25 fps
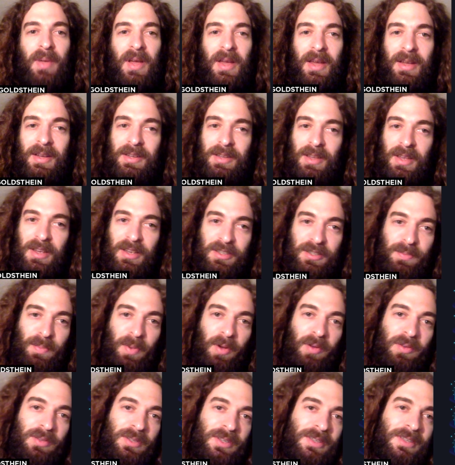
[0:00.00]

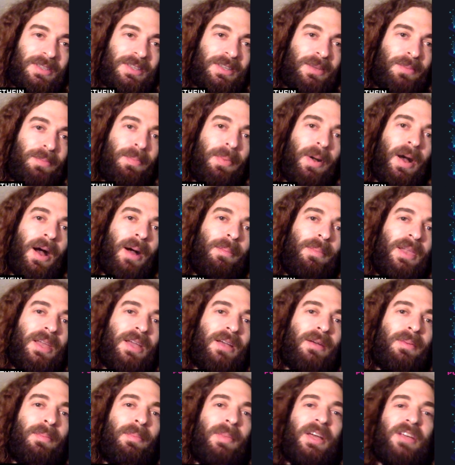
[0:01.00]
expose it as a
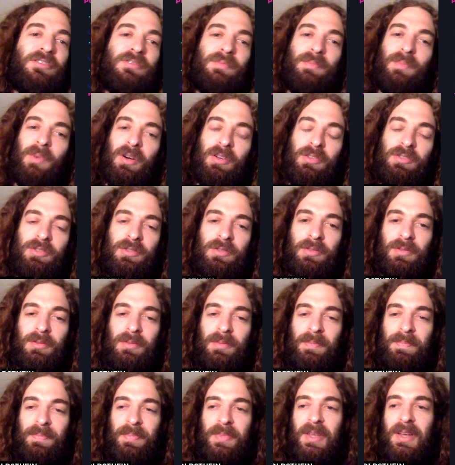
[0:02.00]
public mesh
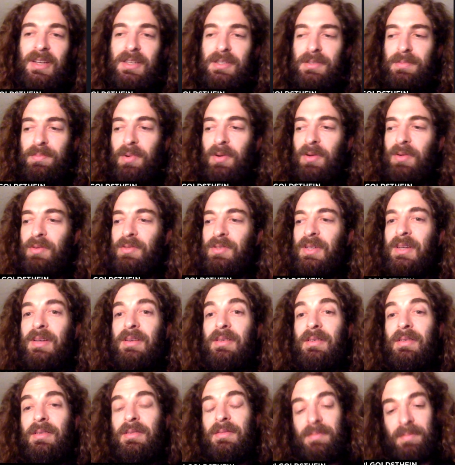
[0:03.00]
module
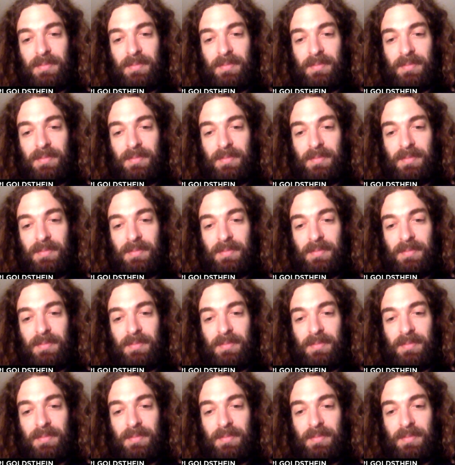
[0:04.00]
exposing